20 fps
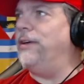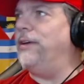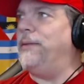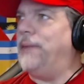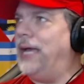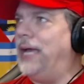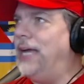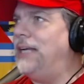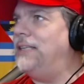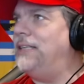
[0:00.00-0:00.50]

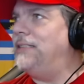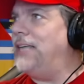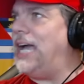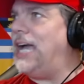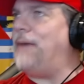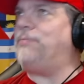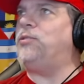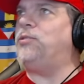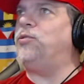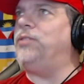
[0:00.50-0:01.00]
man. It's
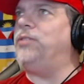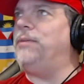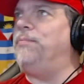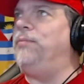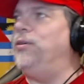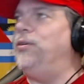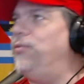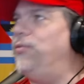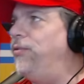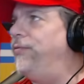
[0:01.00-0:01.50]
absolutely
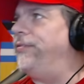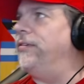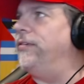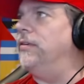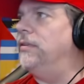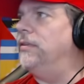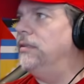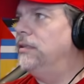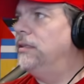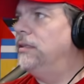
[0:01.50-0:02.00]
beautiful.
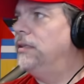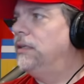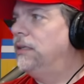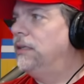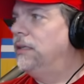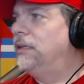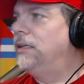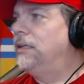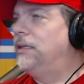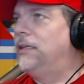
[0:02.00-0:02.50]

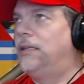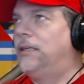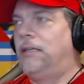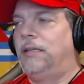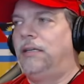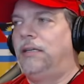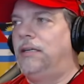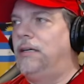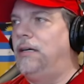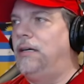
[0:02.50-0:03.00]

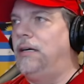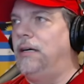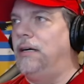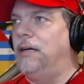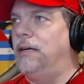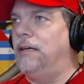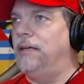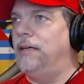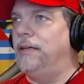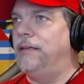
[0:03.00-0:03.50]

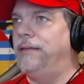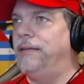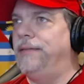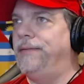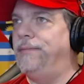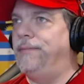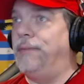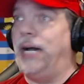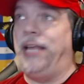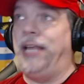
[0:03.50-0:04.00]

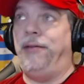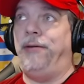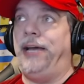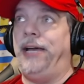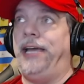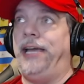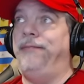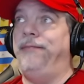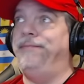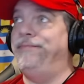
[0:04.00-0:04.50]
By the
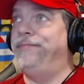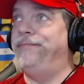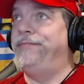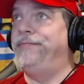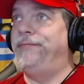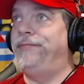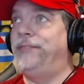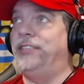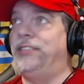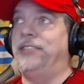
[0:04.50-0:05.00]
way,
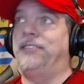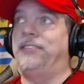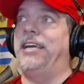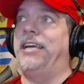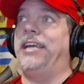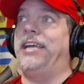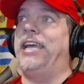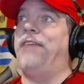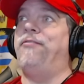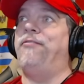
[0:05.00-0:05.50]
just
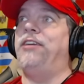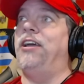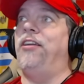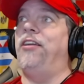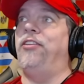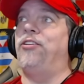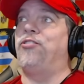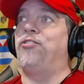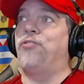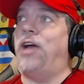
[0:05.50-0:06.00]
like every
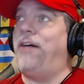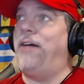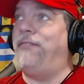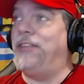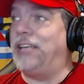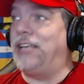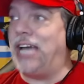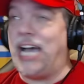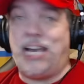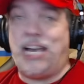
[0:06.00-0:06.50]
other travel
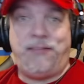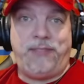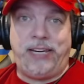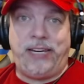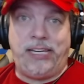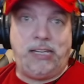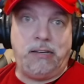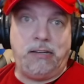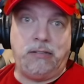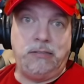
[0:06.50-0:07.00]
guide
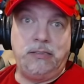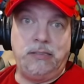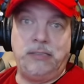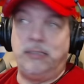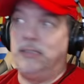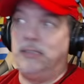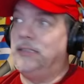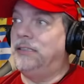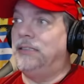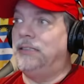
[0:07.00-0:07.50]
video,
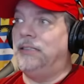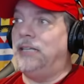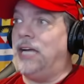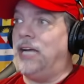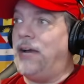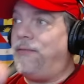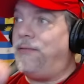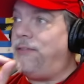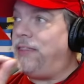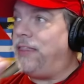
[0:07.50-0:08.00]

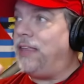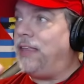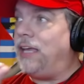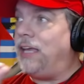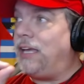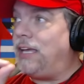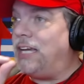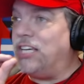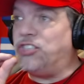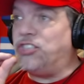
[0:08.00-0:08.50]

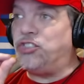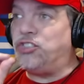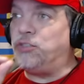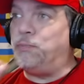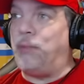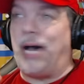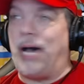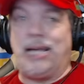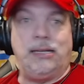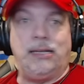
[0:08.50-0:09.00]
everything is
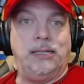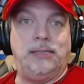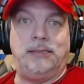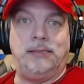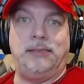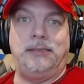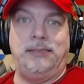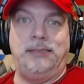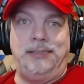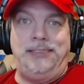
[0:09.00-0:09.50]

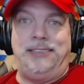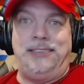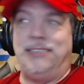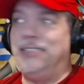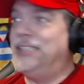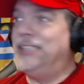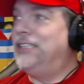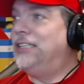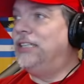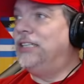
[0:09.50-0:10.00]
spotless.
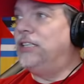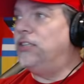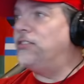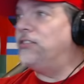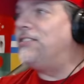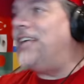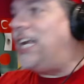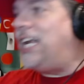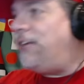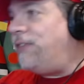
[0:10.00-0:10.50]

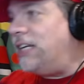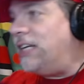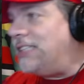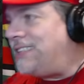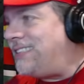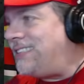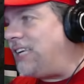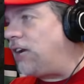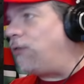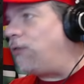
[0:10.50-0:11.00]
There's not even a
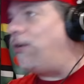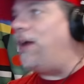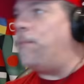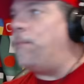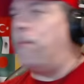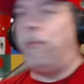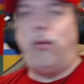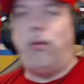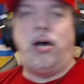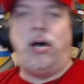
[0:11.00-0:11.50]
cigarette
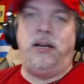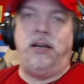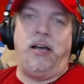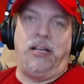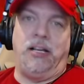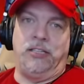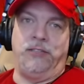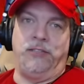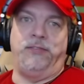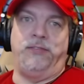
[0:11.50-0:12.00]
butt
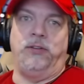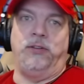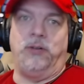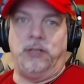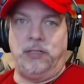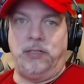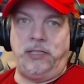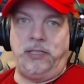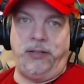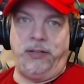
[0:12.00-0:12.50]
on the
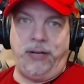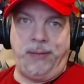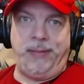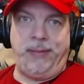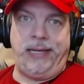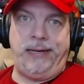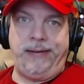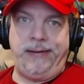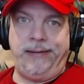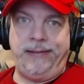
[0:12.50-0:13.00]
floor. You know what I
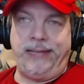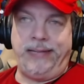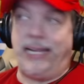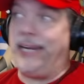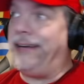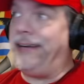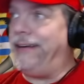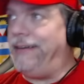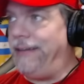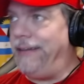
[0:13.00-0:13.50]
mean? Like
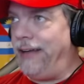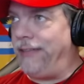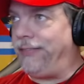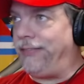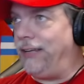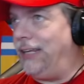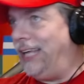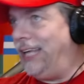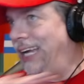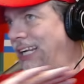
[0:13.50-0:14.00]

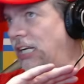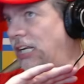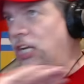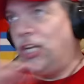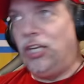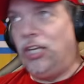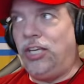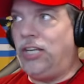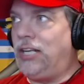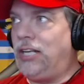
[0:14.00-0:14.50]
nothing, like
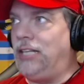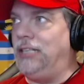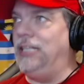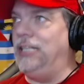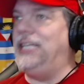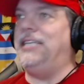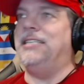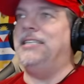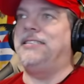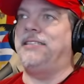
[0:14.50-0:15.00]

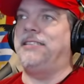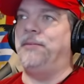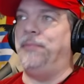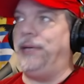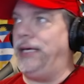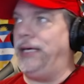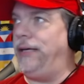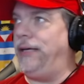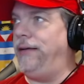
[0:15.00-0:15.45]
clean as can be.